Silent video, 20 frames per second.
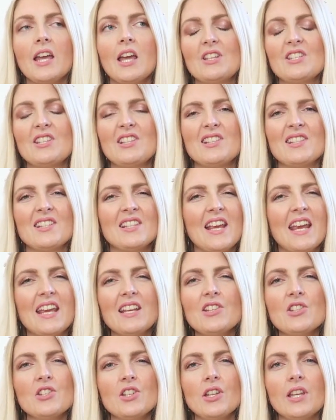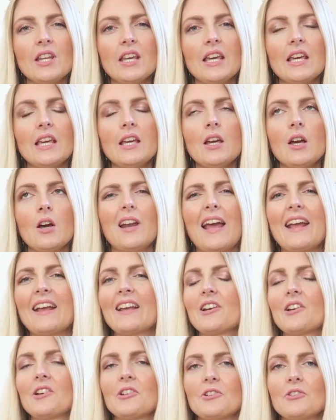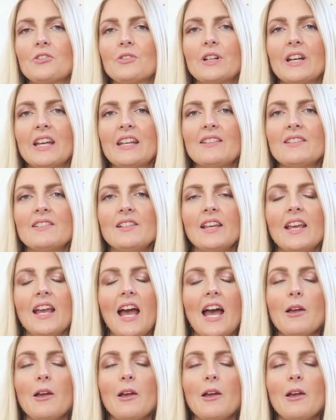which is sage tea or like another green tea.